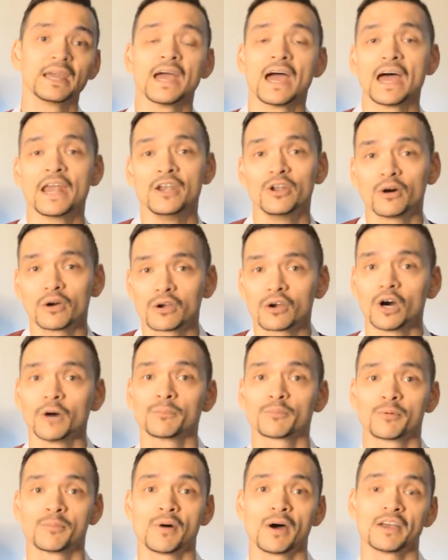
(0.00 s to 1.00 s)
and not
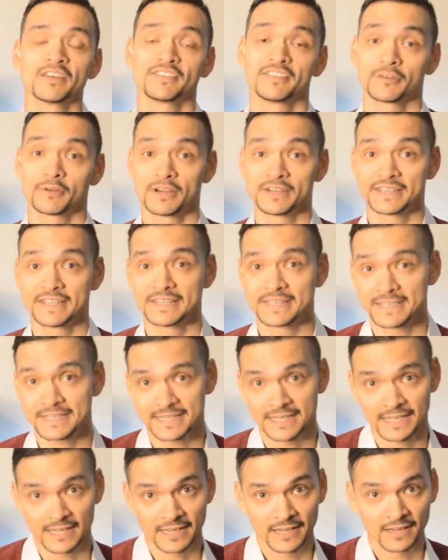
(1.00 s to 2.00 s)
compromise their
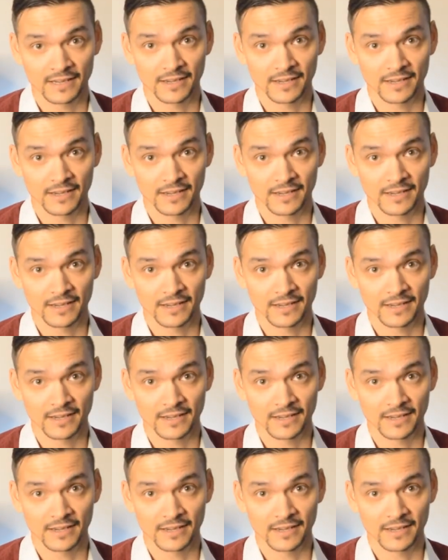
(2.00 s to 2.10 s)
identity.